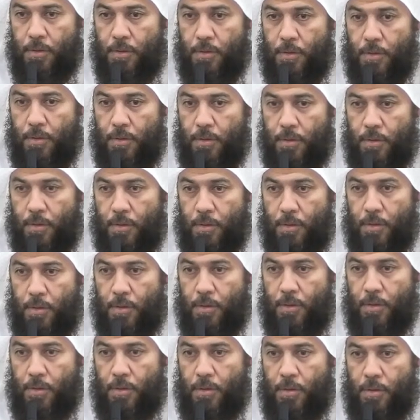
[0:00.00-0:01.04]

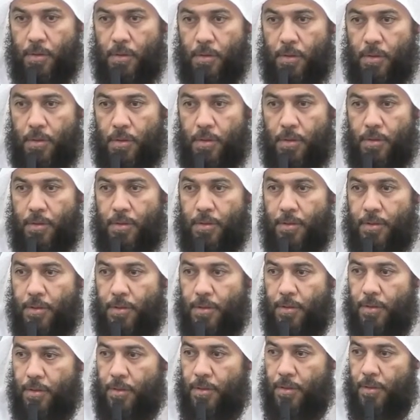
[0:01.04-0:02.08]

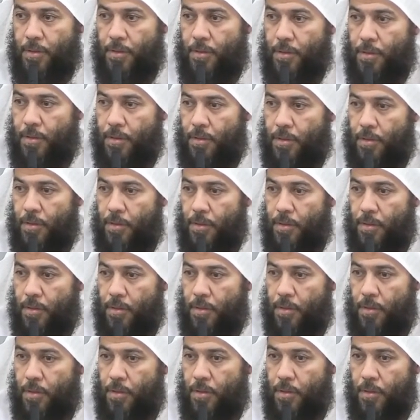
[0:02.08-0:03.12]

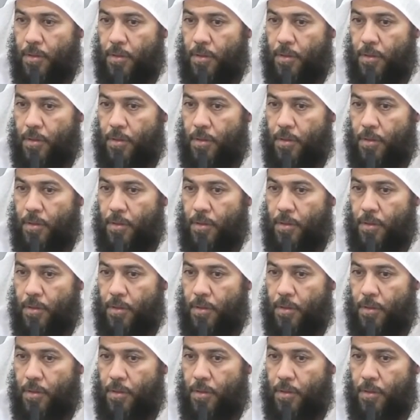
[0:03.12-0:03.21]
(not speaking)